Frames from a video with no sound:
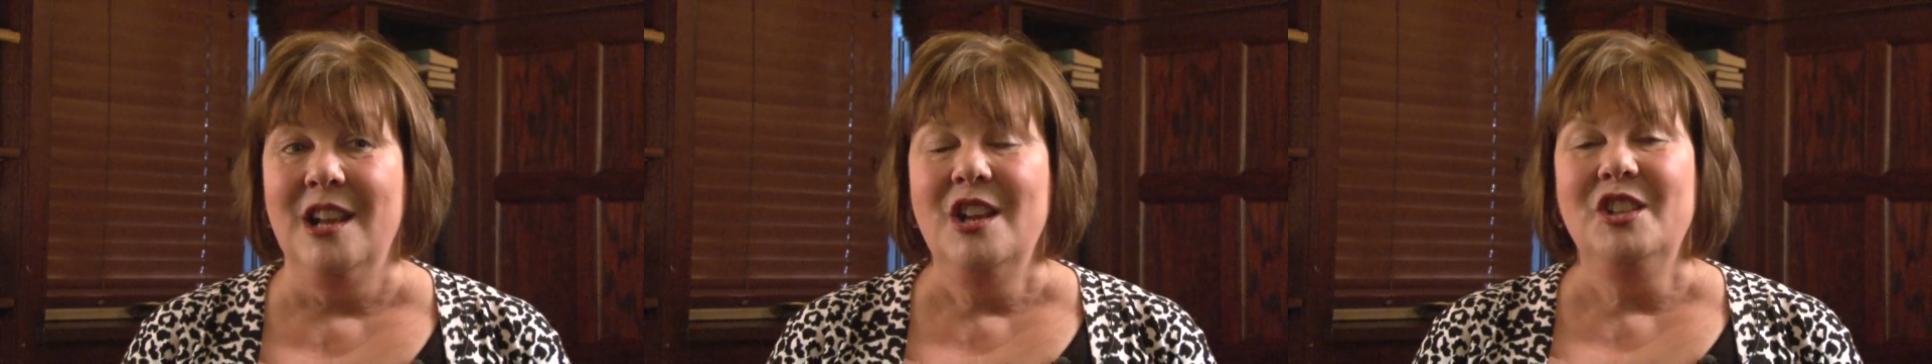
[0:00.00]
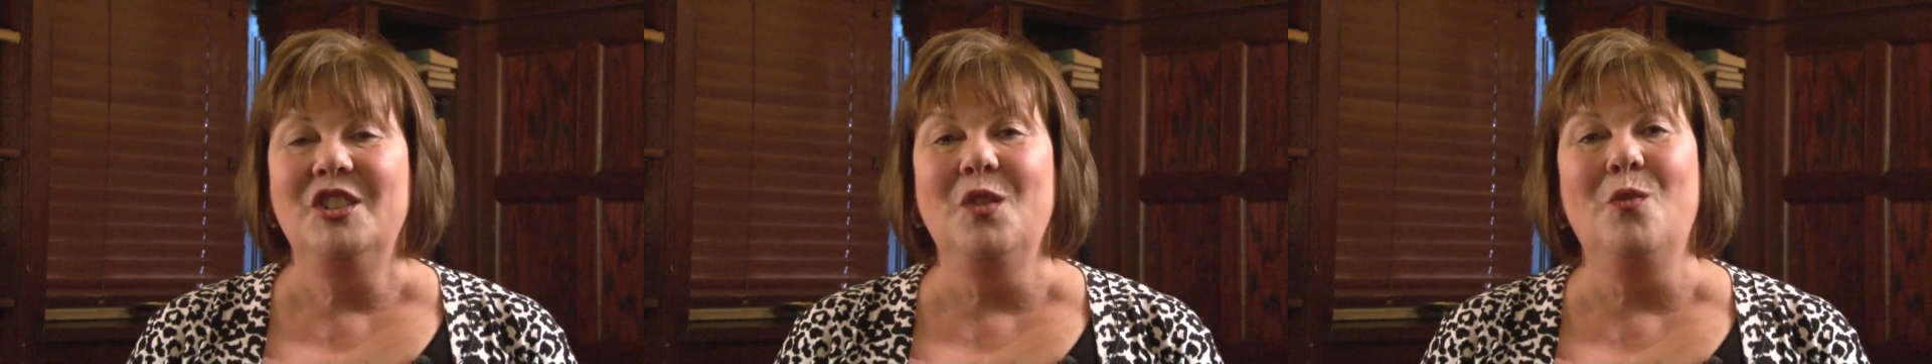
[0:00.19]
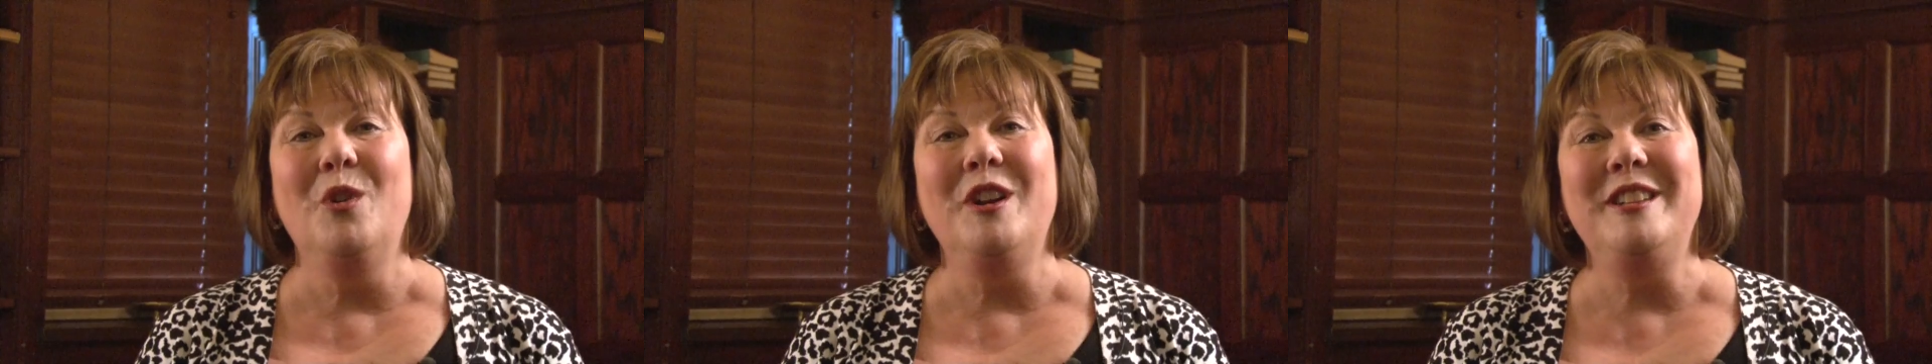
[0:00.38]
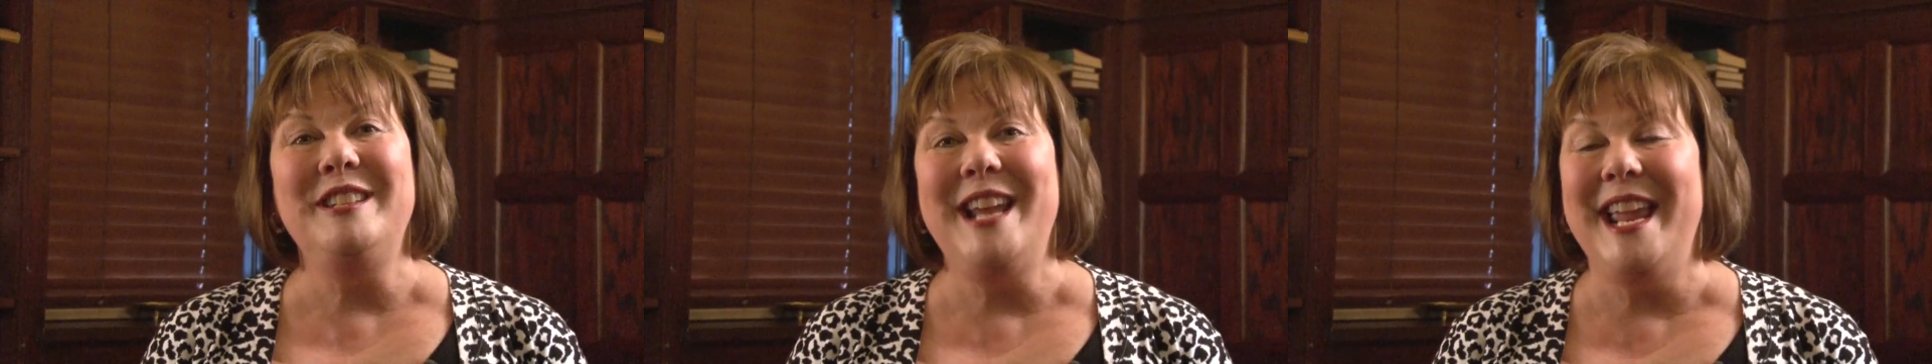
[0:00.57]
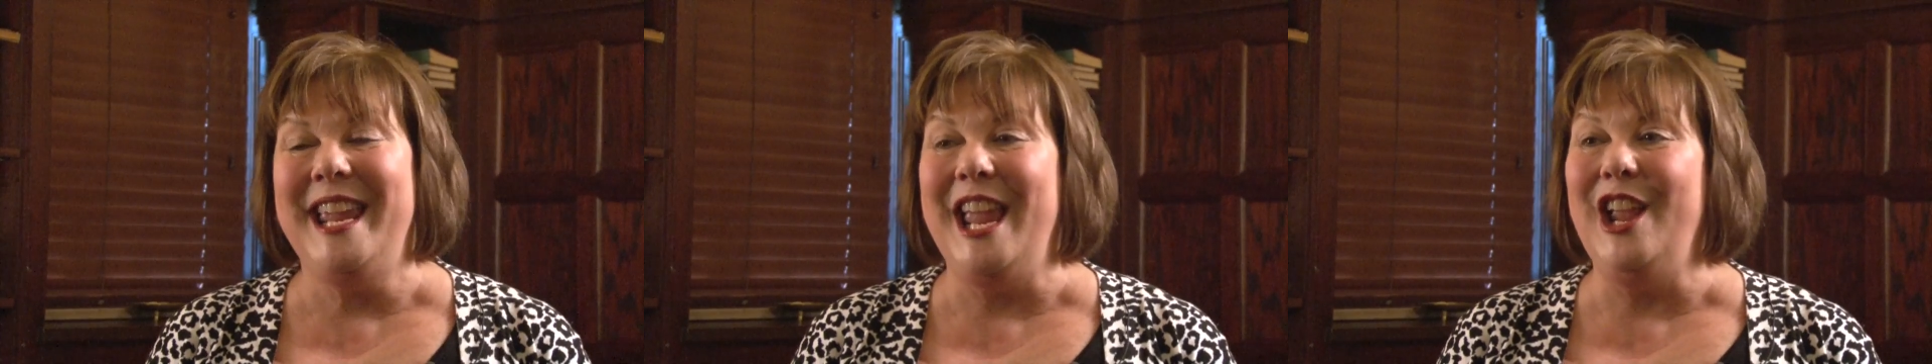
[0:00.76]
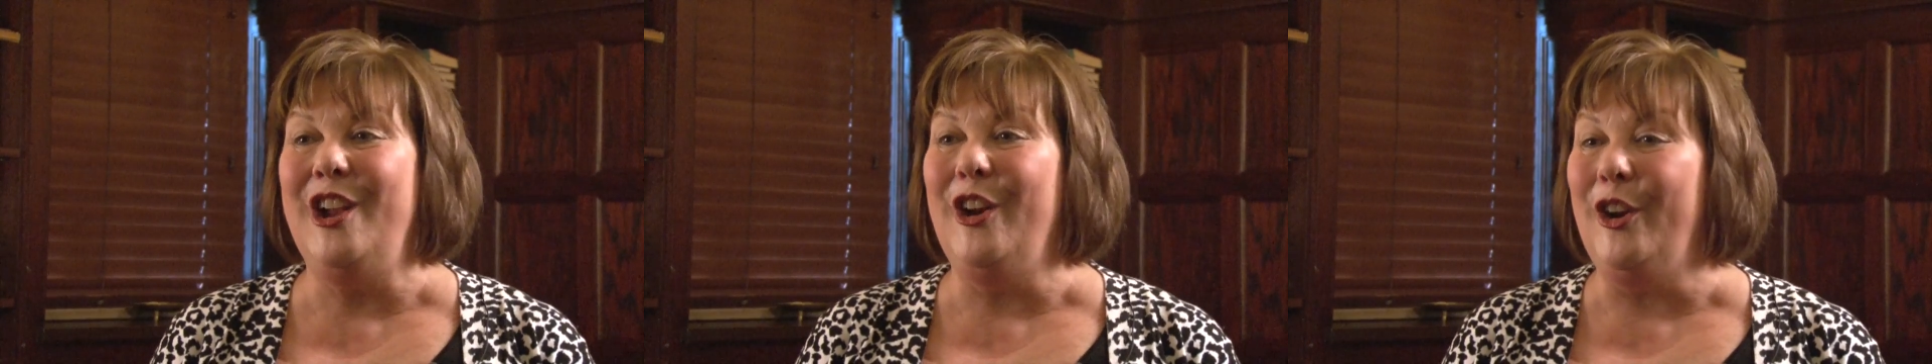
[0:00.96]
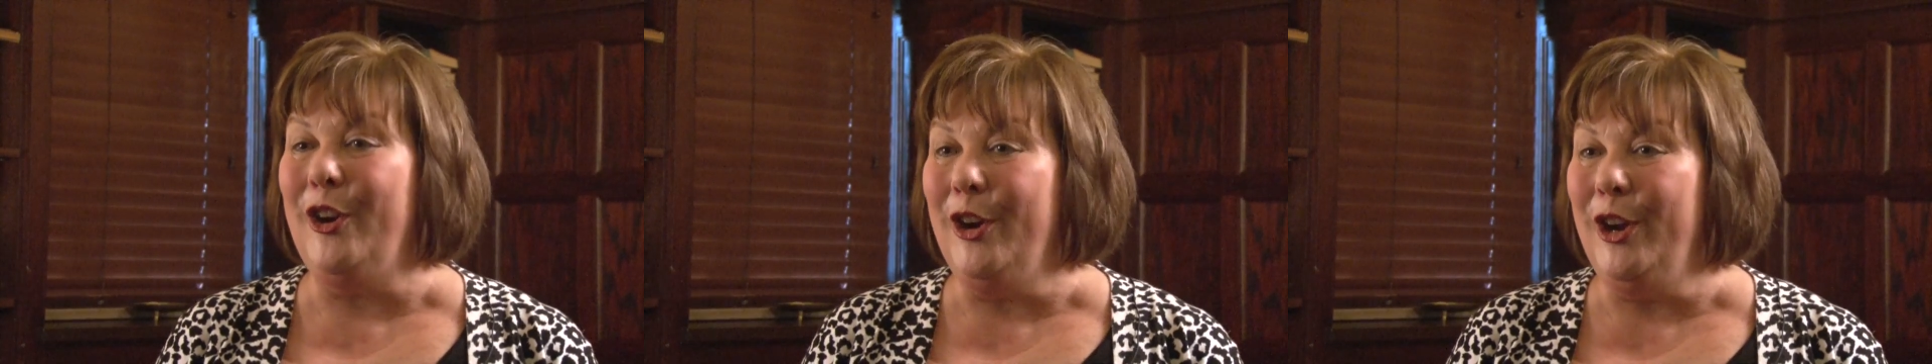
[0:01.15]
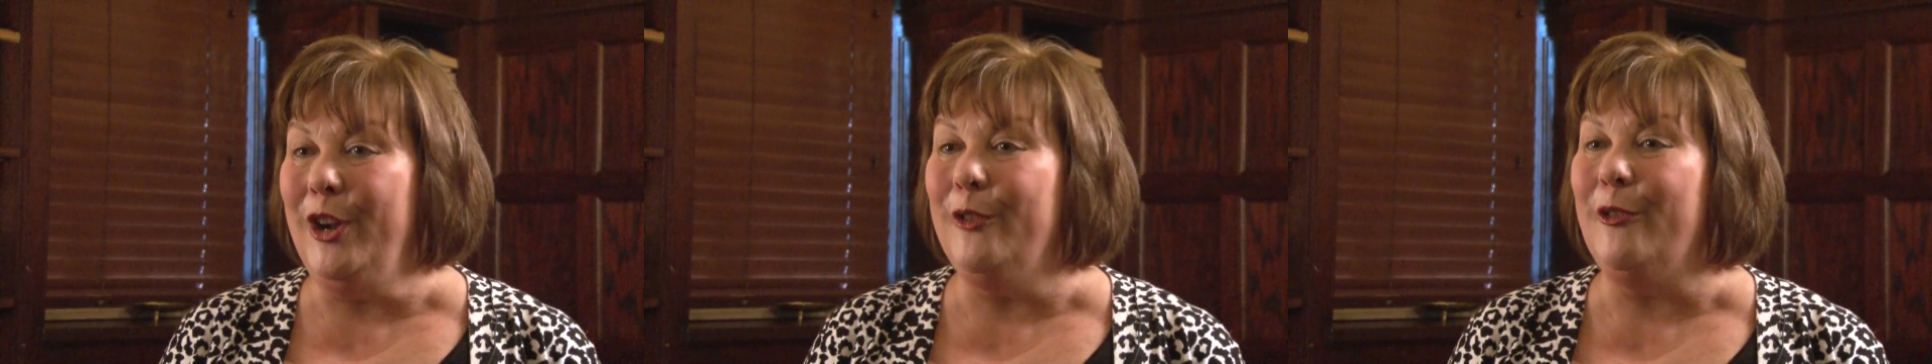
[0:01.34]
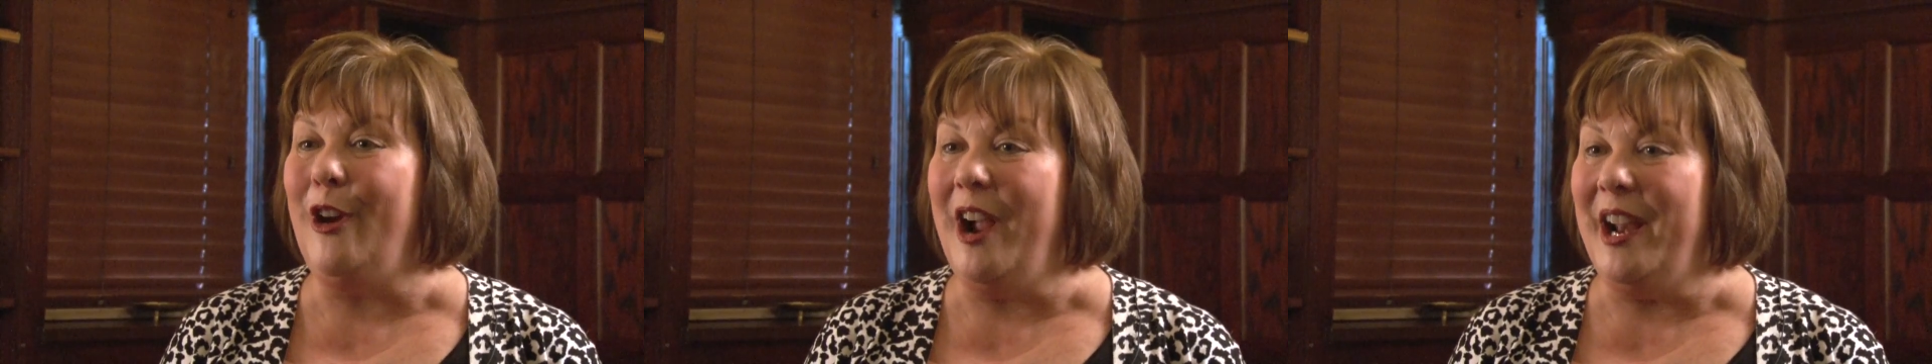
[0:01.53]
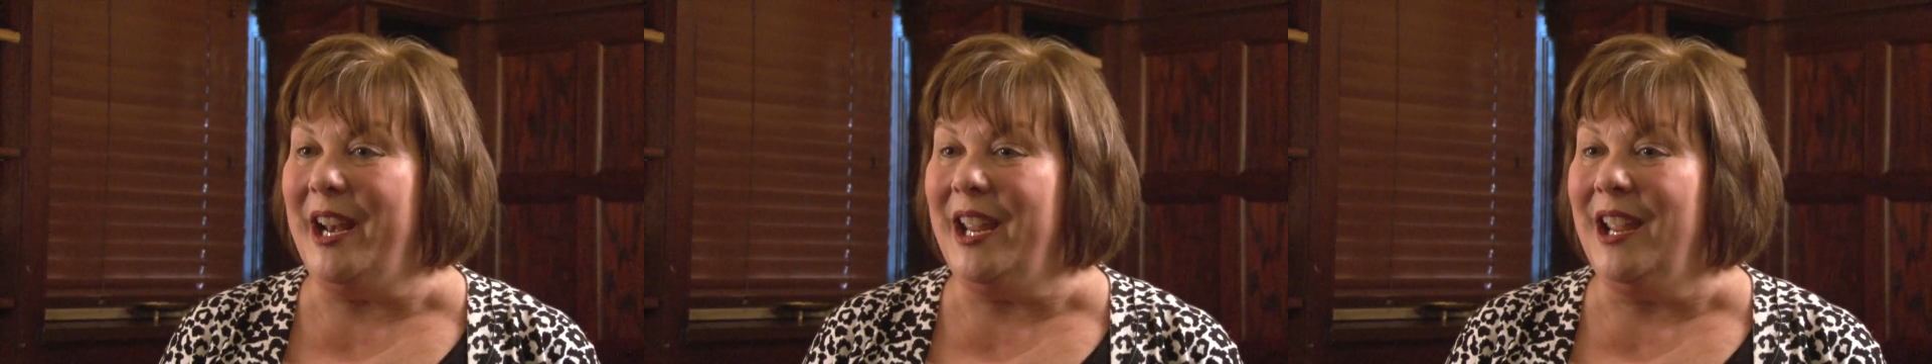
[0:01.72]
So we're taking current
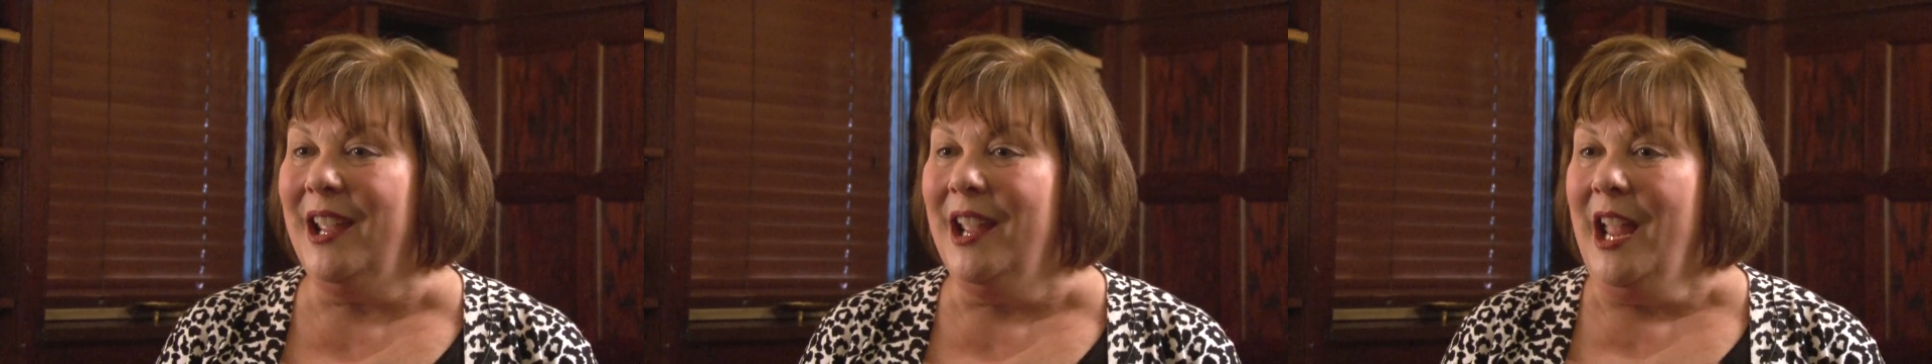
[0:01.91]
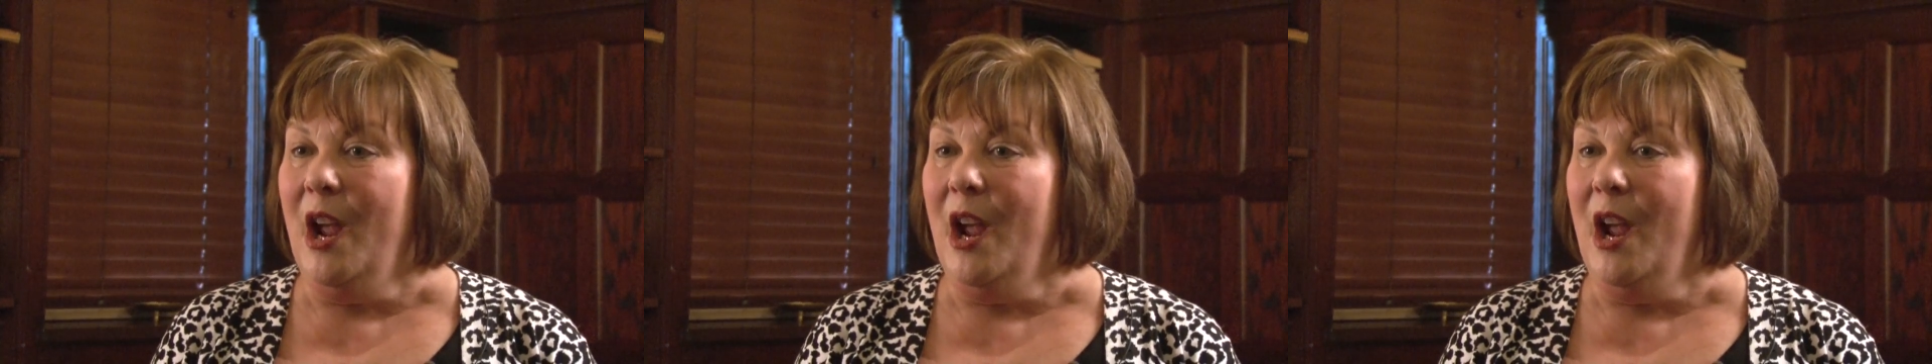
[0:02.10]
writing.